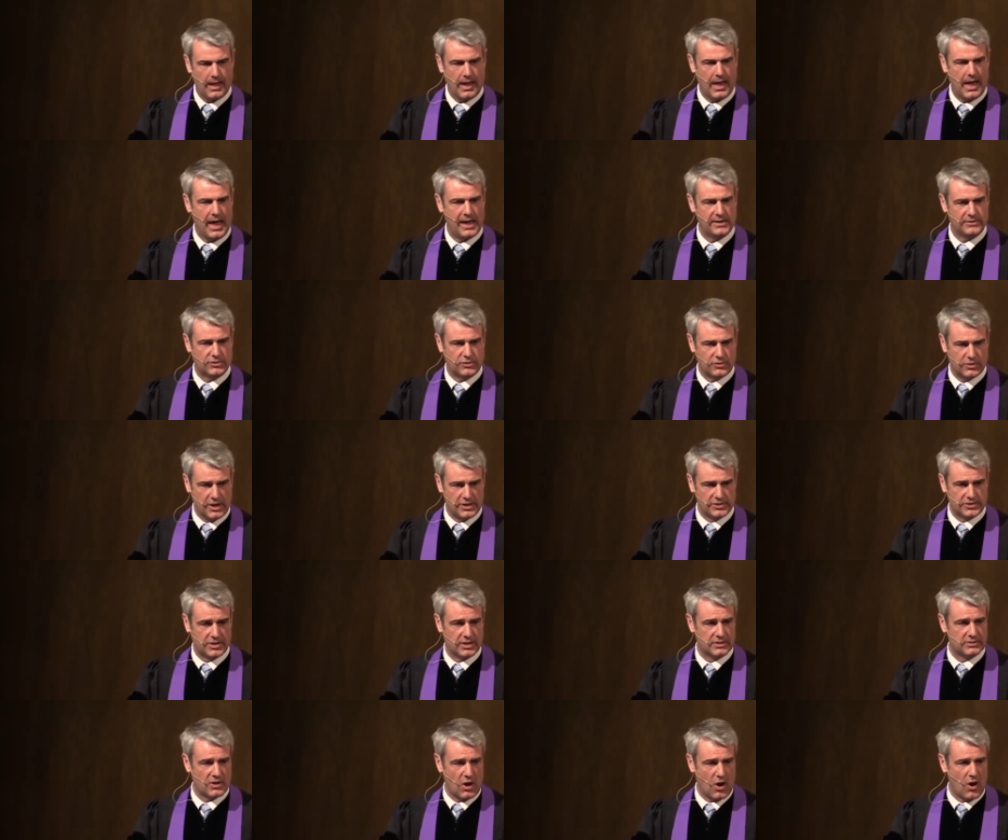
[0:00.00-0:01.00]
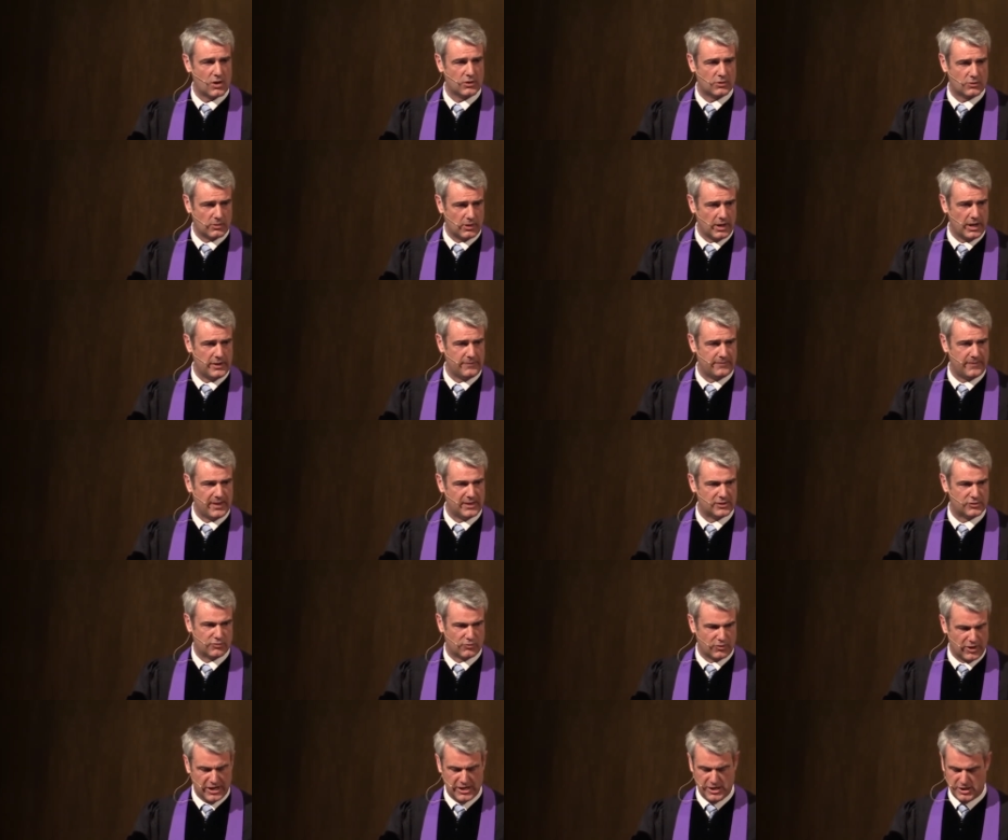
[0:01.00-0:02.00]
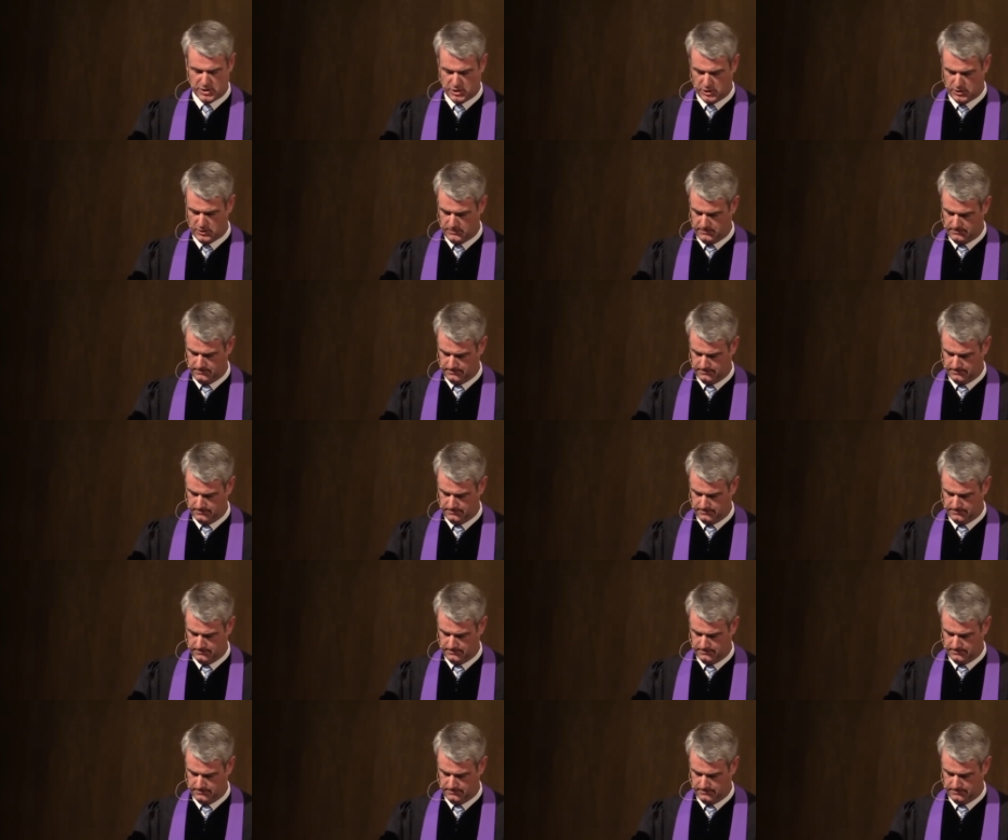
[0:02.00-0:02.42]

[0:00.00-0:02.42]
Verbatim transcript: As Christians, our grief is real,